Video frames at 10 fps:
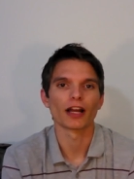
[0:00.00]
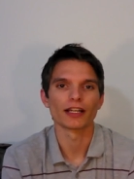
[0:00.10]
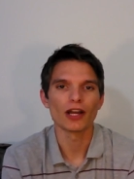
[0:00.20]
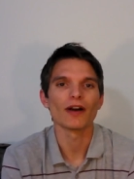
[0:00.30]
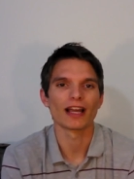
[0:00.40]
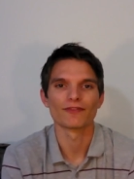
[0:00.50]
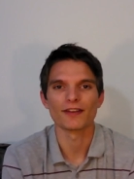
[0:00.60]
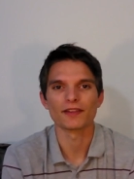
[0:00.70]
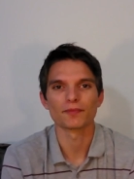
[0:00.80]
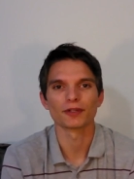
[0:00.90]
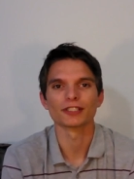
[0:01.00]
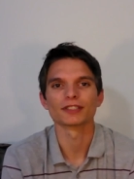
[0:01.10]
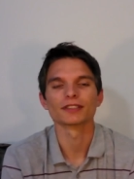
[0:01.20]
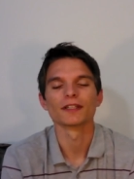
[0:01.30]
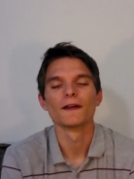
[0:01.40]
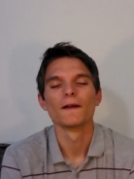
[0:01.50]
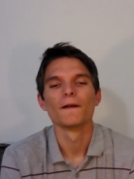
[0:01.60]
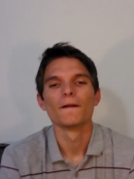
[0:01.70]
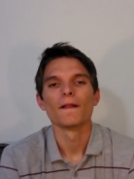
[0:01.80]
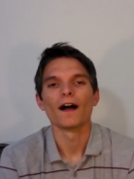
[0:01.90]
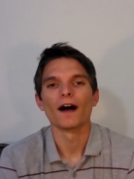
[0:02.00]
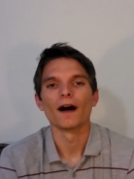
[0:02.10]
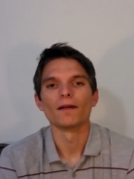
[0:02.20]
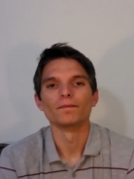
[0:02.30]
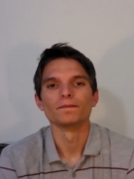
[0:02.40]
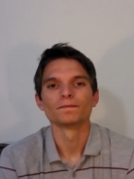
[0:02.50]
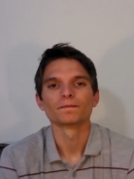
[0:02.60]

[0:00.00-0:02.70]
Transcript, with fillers: I know I have faith in bridges. Um,